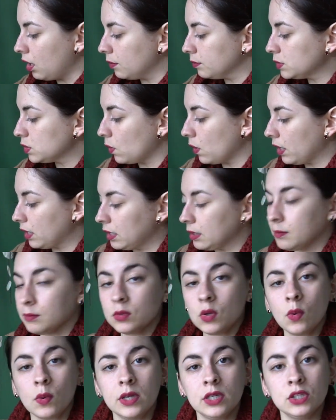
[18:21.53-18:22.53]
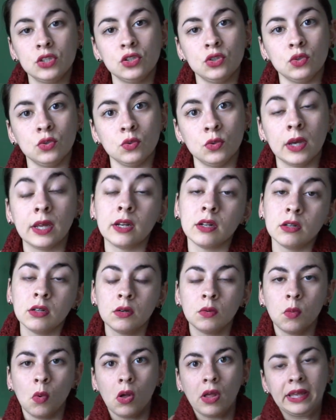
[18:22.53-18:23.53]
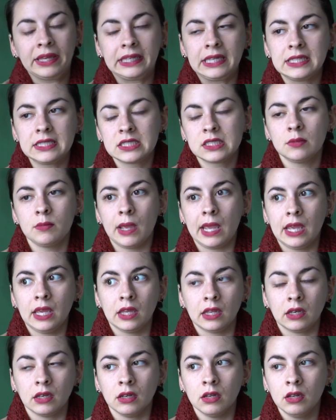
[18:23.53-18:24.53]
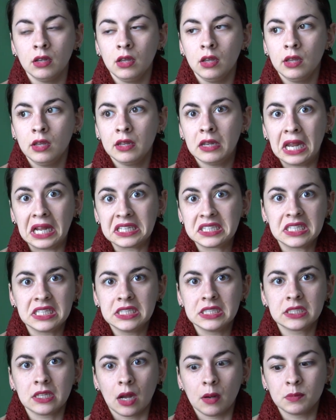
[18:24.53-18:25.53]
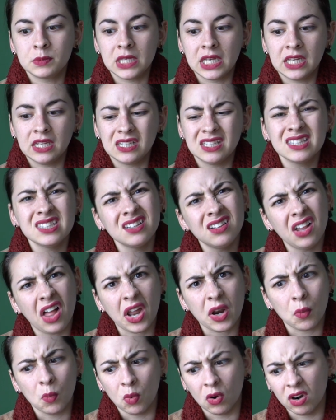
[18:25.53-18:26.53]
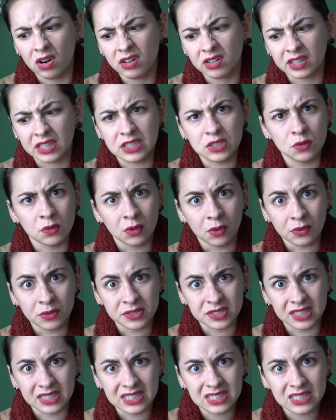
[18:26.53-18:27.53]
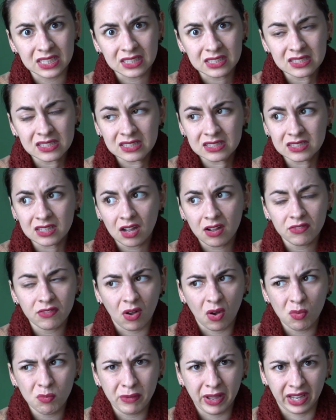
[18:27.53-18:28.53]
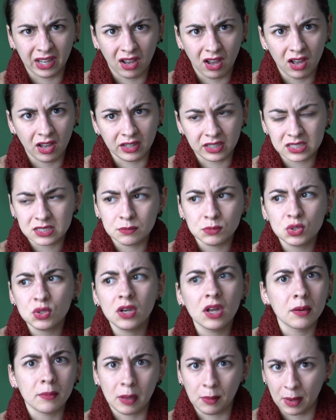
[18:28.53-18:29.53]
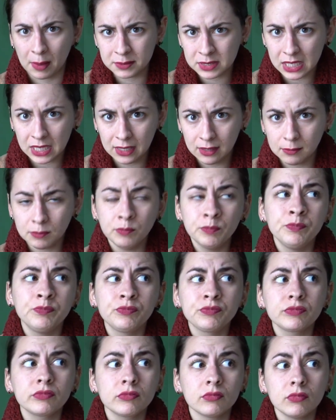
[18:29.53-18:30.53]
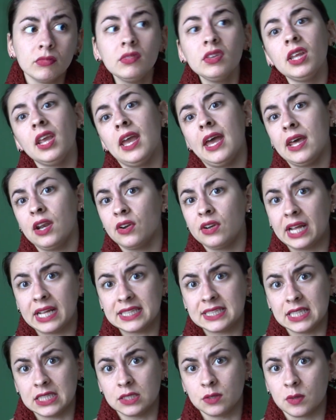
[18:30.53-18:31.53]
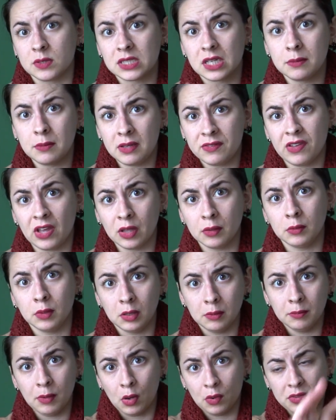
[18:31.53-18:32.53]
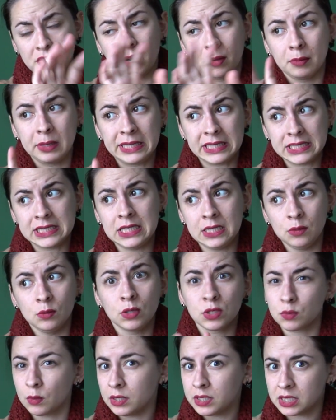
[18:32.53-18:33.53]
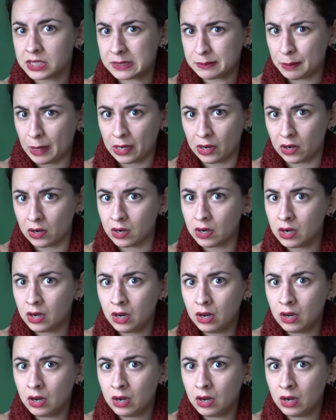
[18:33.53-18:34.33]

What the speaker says: So I am going to, and wall hangings to make, and Etsy's to update, and it's a lot of work, like doing all those listings and stuff. Oh my god, because I'm doing it on my website and on Etsy, so it's going to be available in both, and I'm going to see which one does better.